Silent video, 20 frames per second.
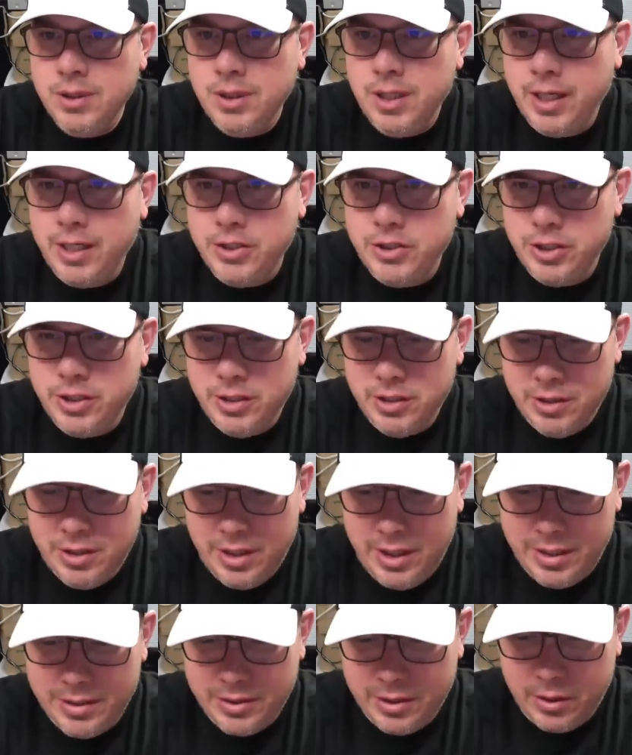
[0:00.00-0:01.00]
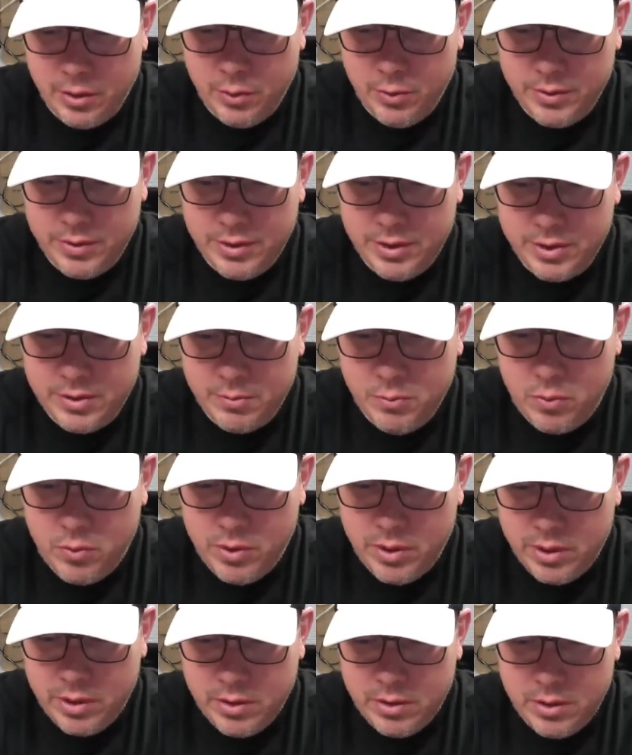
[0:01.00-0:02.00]
Hey, Gina, how's it going this
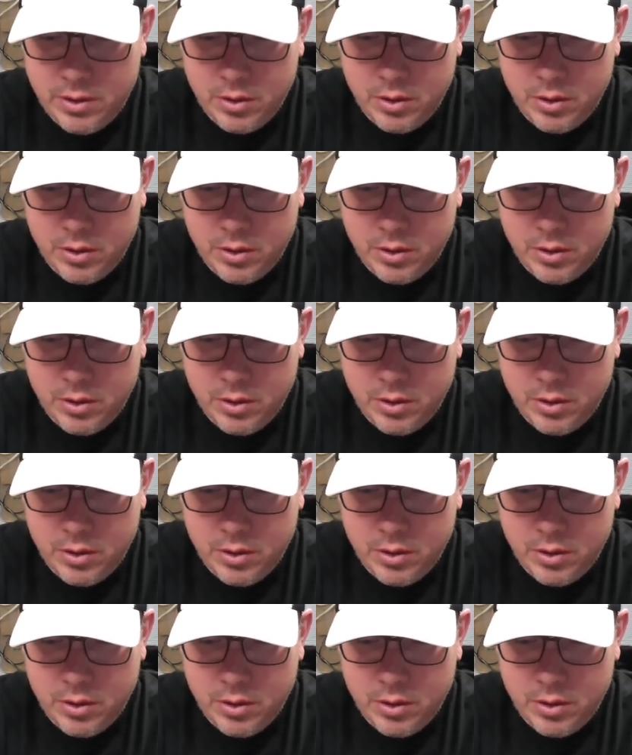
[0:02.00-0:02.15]
morning?